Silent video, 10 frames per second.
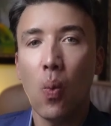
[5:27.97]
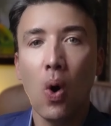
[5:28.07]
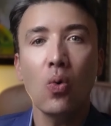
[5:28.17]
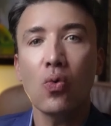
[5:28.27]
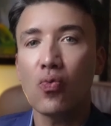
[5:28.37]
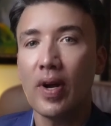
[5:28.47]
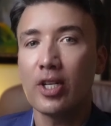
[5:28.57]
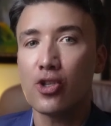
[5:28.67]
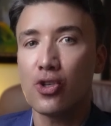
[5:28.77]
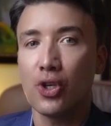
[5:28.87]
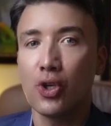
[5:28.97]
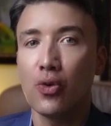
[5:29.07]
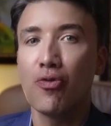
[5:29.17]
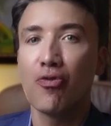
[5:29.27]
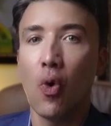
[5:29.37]
won't register
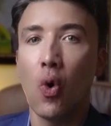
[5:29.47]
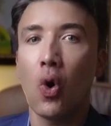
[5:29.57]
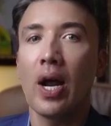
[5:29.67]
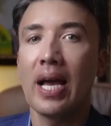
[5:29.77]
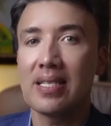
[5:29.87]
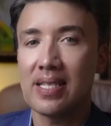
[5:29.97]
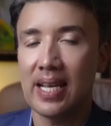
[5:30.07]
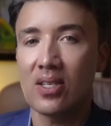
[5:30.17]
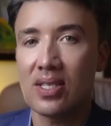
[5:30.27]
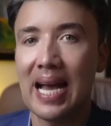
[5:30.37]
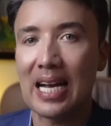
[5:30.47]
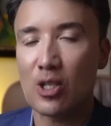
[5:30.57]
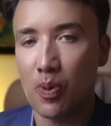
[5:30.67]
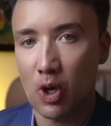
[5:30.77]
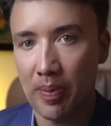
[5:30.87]
you for a sales tax
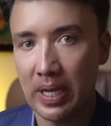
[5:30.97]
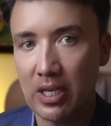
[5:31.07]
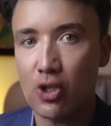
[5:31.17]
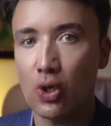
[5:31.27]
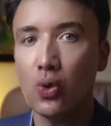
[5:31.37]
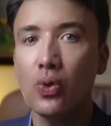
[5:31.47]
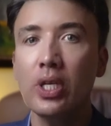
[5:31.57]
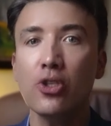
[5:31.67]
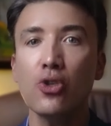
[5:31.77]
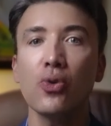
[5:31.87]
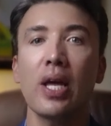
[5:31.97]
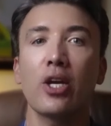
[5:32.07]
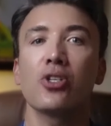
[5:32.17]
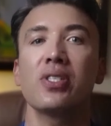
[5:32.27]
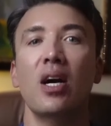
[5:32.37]
permit. So you need to do that
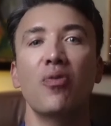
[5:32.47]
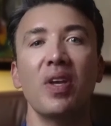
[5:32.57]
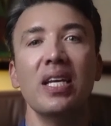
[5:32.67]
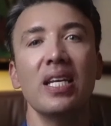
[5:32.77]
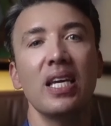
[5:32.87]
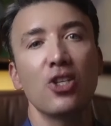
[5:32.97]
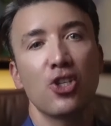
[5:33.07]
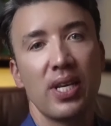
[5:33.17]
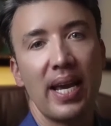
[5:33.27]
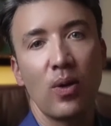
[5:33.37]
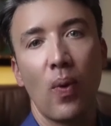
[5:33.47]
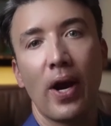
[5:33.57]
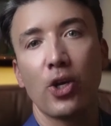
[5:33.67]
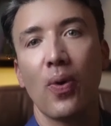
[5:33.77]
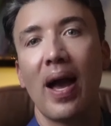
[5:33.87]
yourself in each state
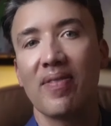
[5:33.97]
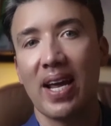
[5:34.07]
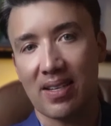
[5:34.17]
where you have